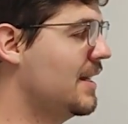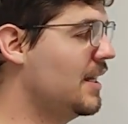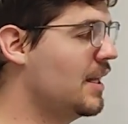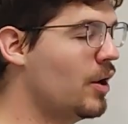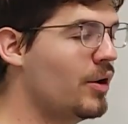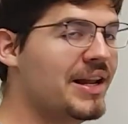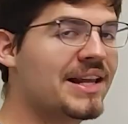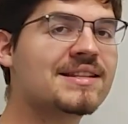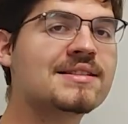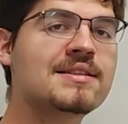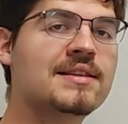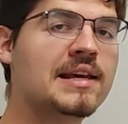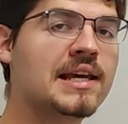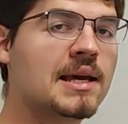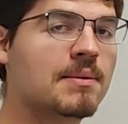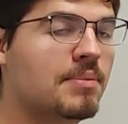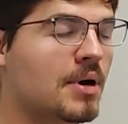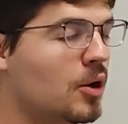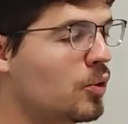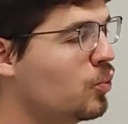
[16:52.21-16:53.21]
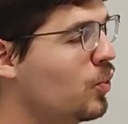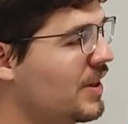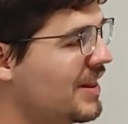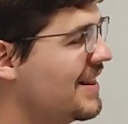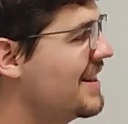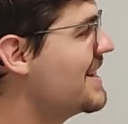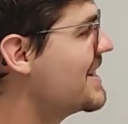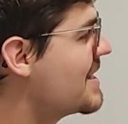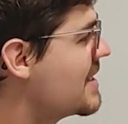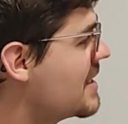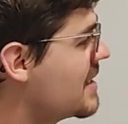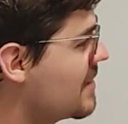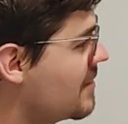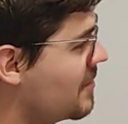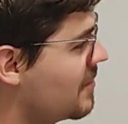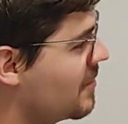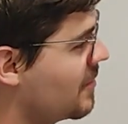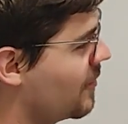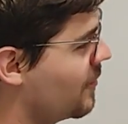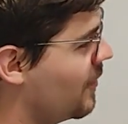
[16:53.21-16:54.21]
Now let's think about what this
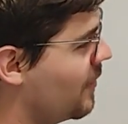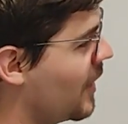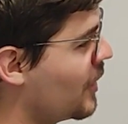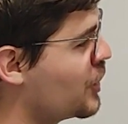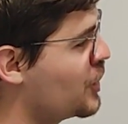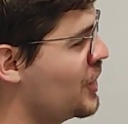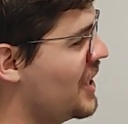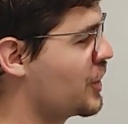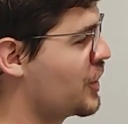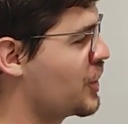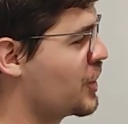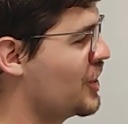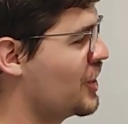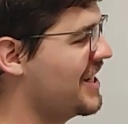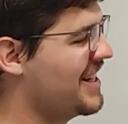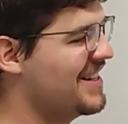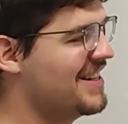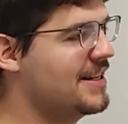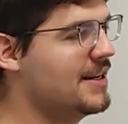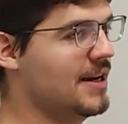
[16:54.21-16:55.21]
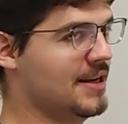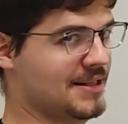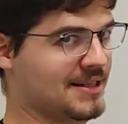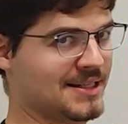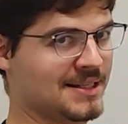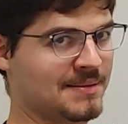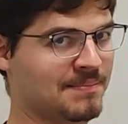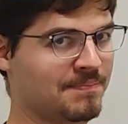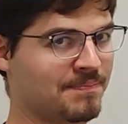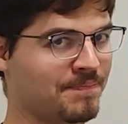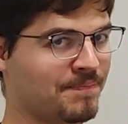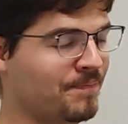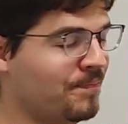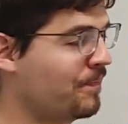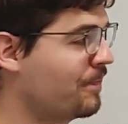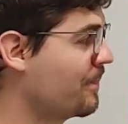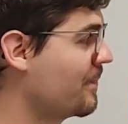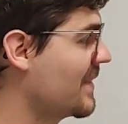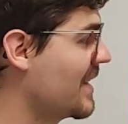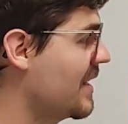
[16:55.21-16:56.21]
function actually does.
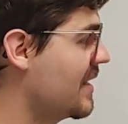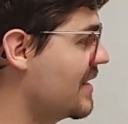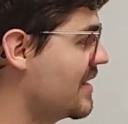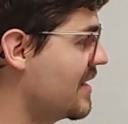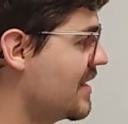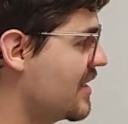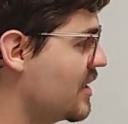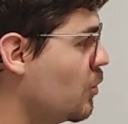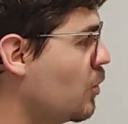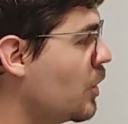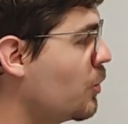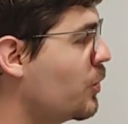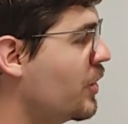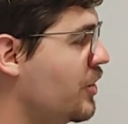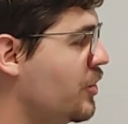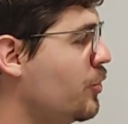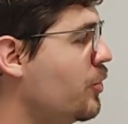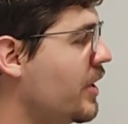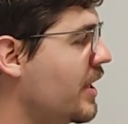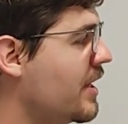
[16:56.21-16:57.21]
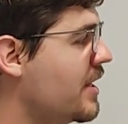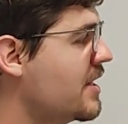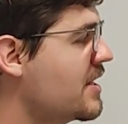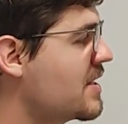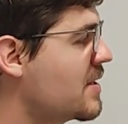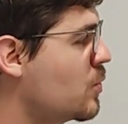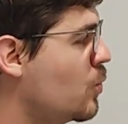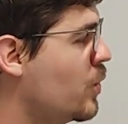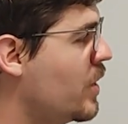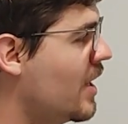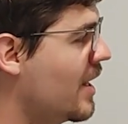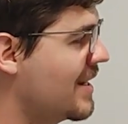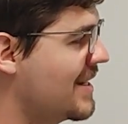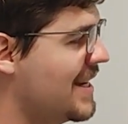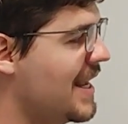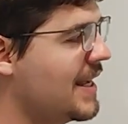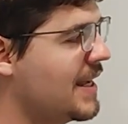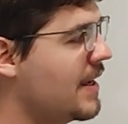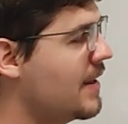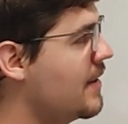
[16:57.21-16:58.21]
So what we're doing is we are
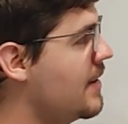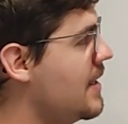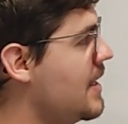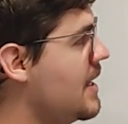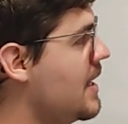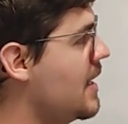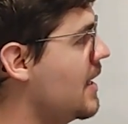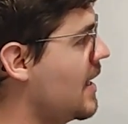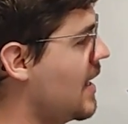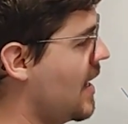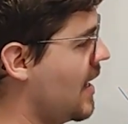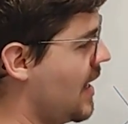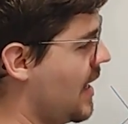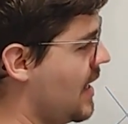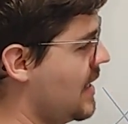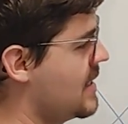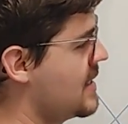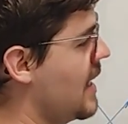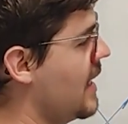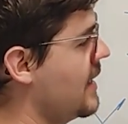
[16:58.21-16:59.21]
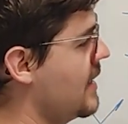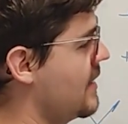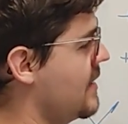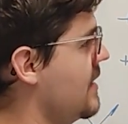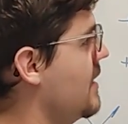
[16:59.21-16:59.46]
taking the entire